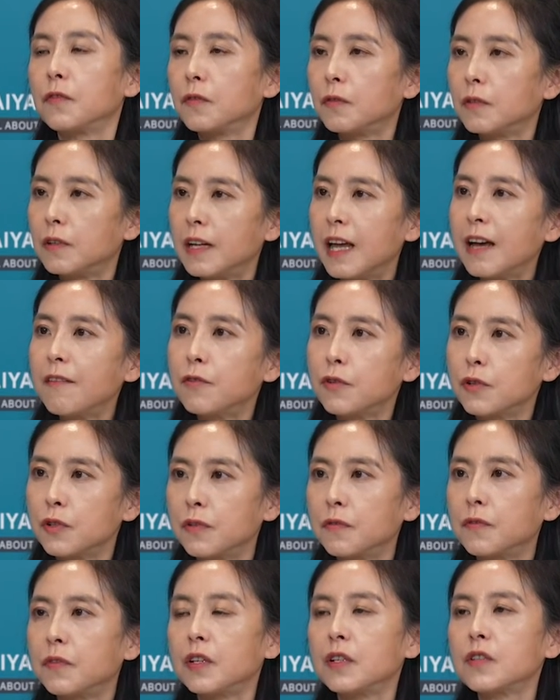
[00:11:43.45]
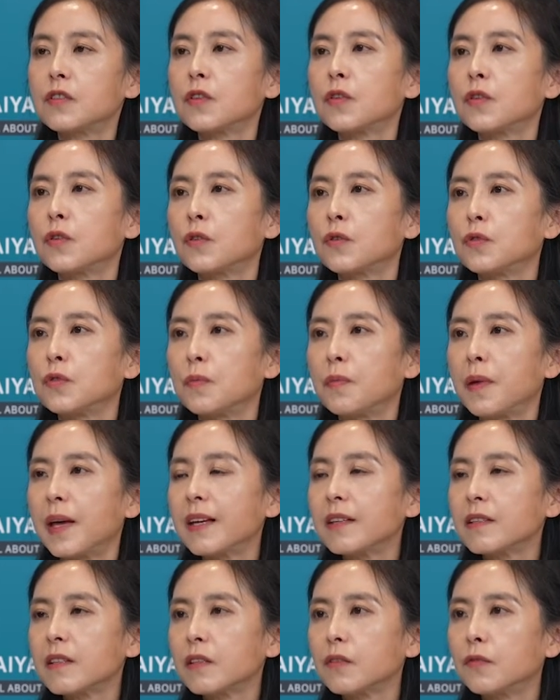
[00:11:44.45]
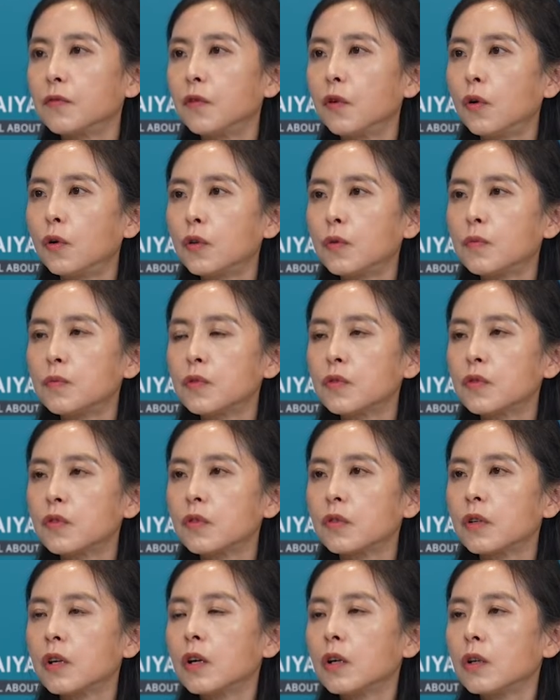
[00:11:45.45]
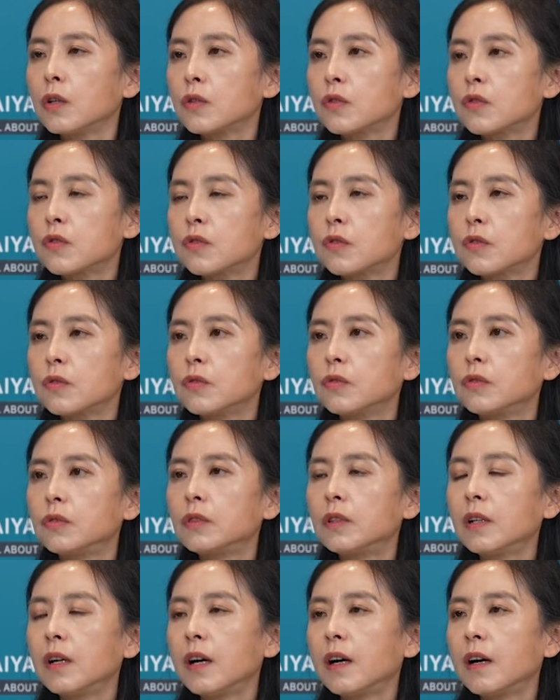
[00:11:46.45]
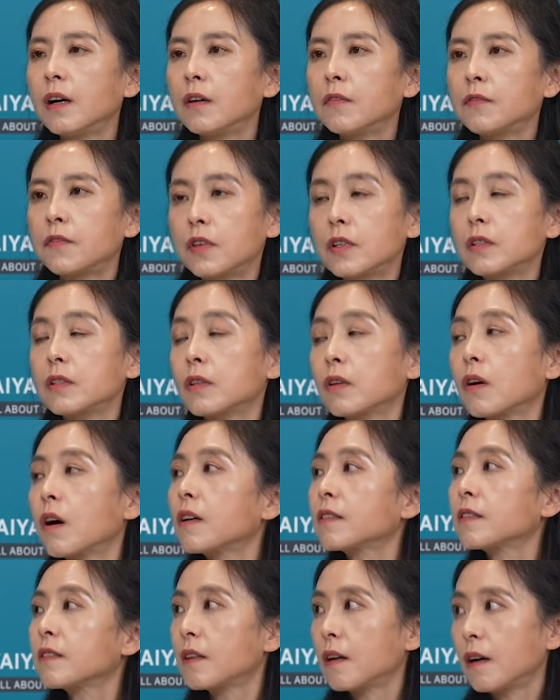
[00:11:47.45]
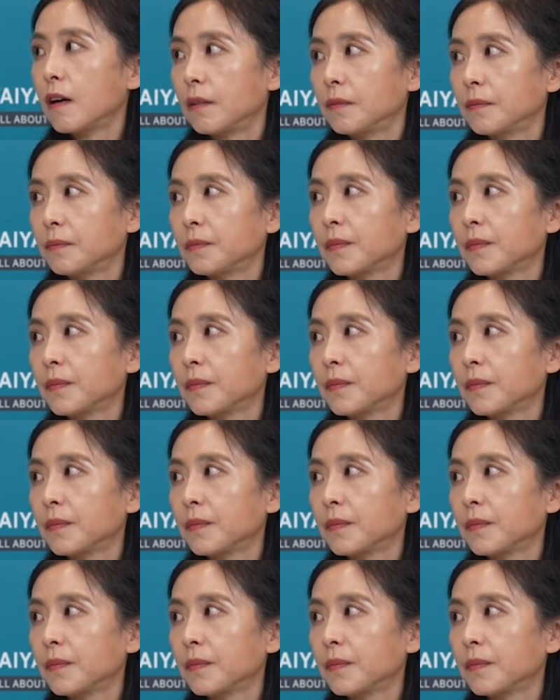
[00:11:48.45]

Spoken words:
leverage this huge base and the volumes to further cost down.